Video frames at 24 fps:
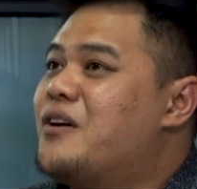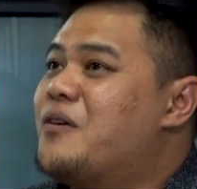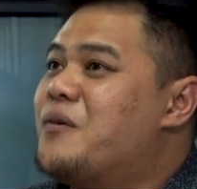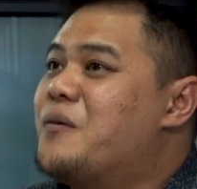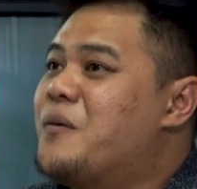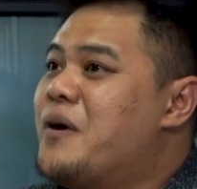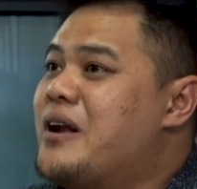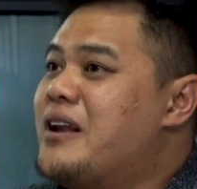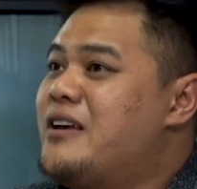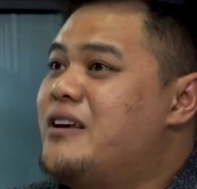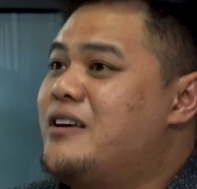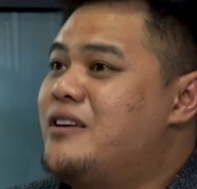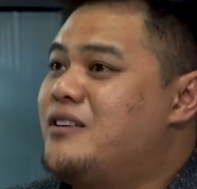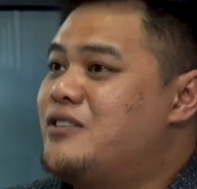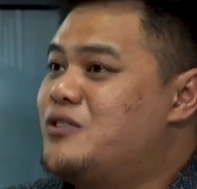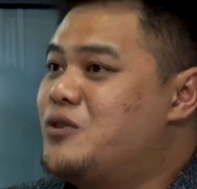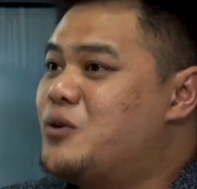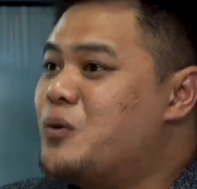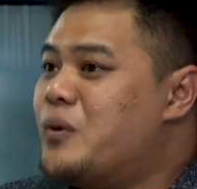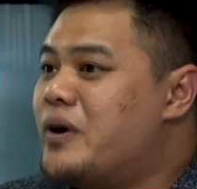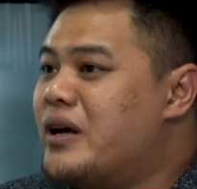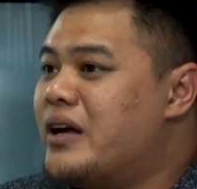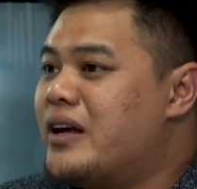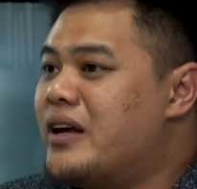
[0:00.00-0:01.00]
What he is
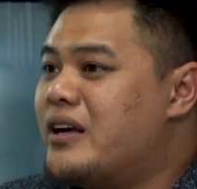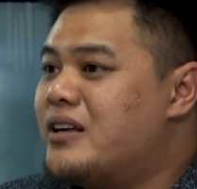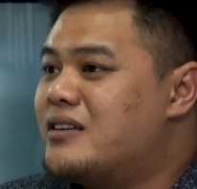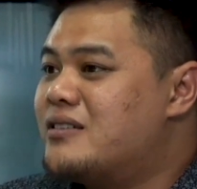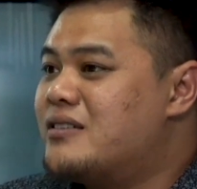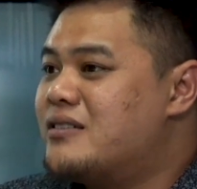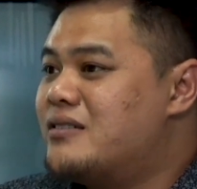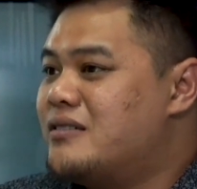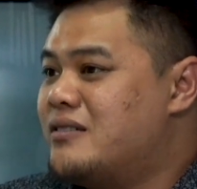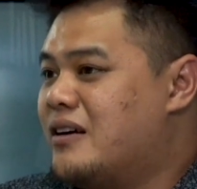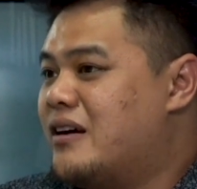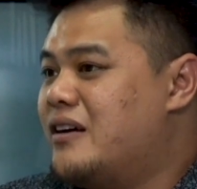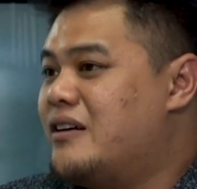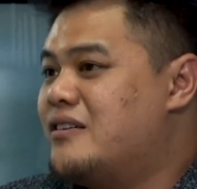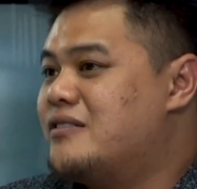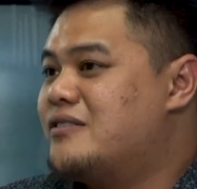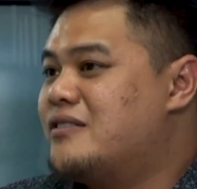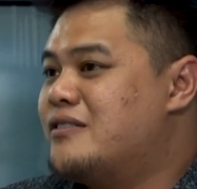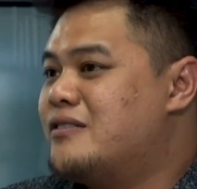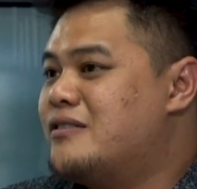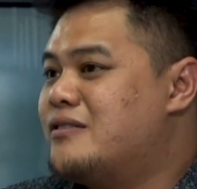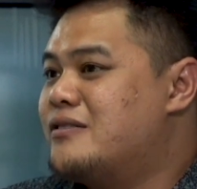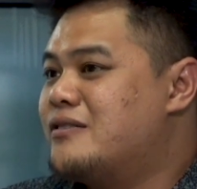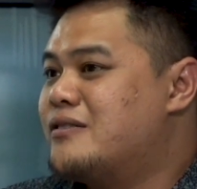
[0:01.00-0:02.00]
doing is,
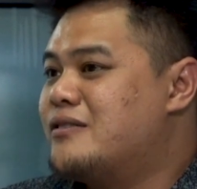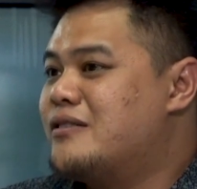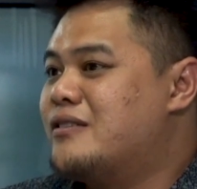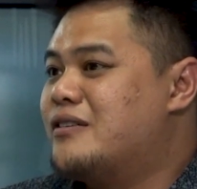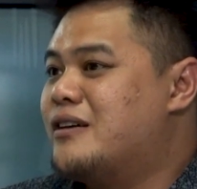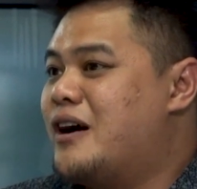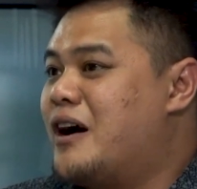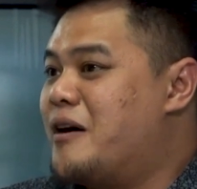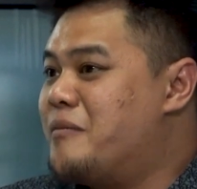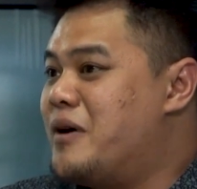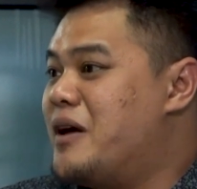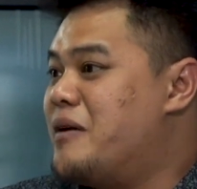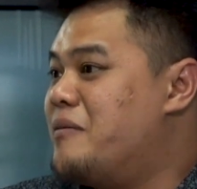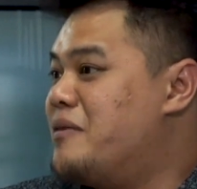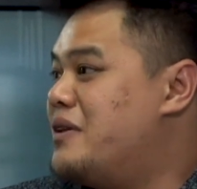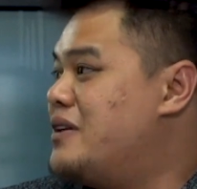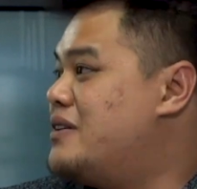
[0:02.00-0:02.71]
he's a Habib.